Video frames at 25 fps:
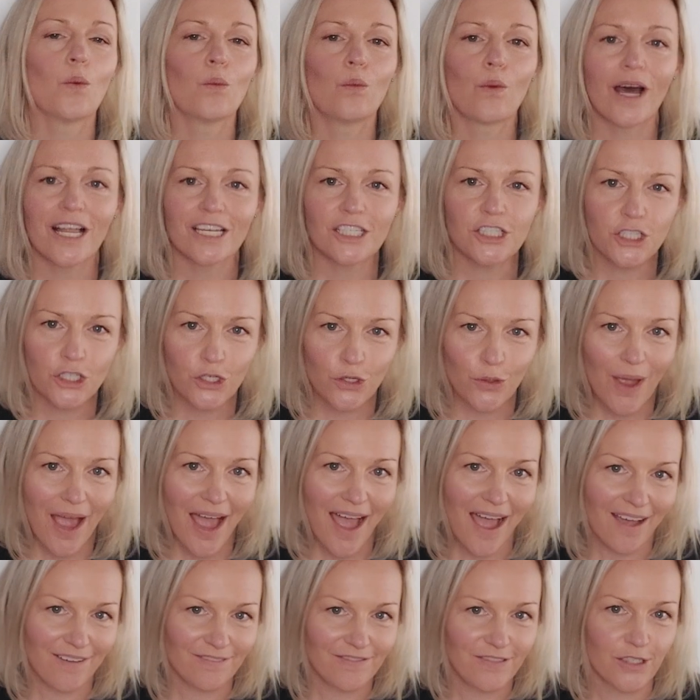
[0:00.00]
Once you
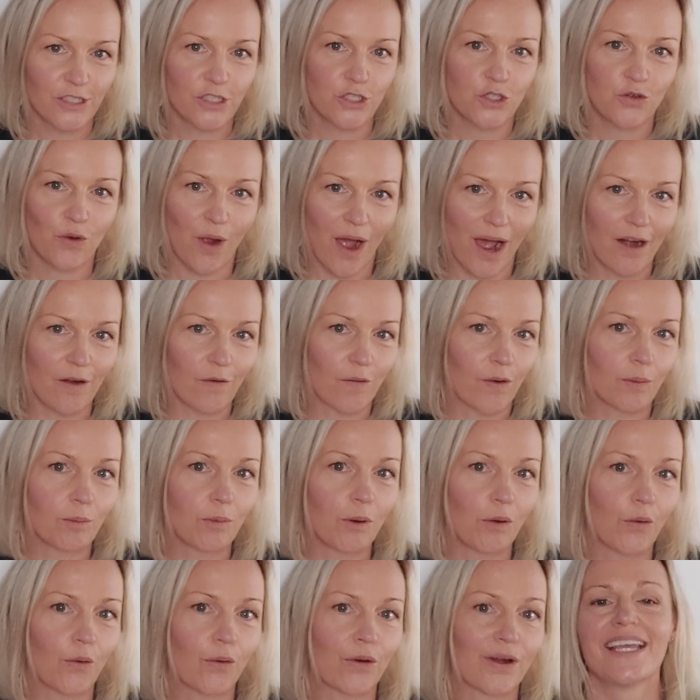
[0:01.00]
have the Strata
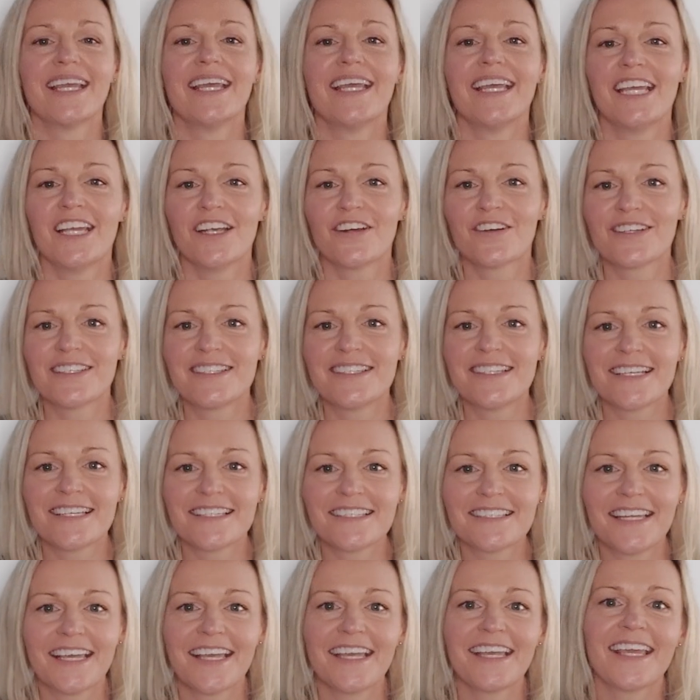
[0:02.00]
report, here are
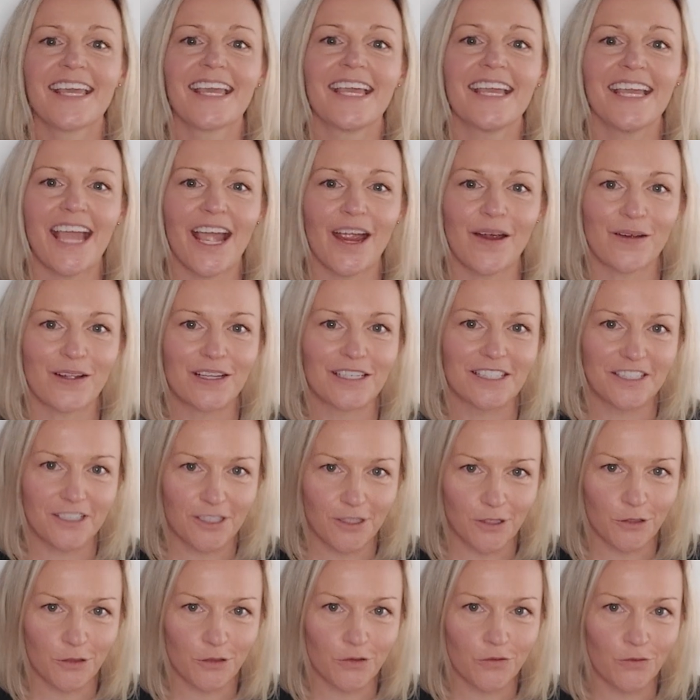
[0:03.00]
16 key areas
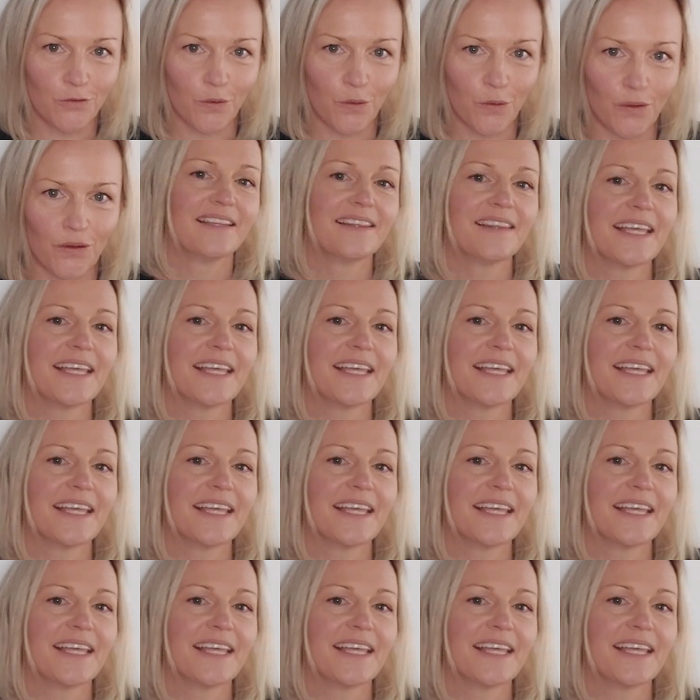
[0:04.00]
to look for.